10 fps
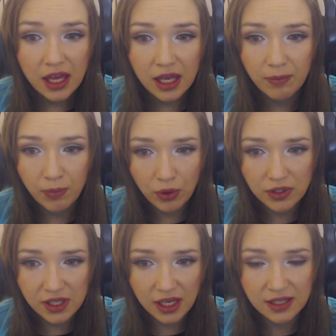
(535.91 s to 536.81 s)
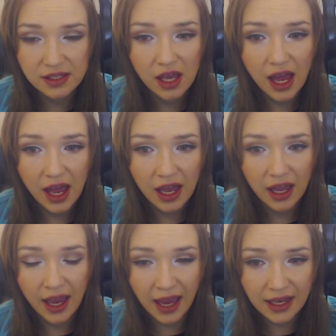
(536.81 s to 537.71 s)
he puts his
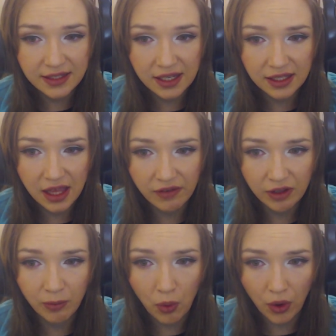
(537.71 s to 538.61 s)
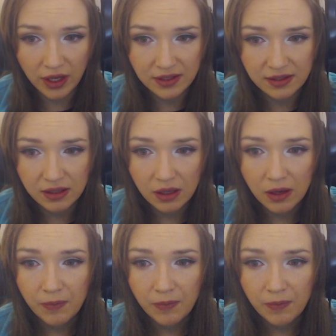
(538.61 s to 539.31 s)
18 level points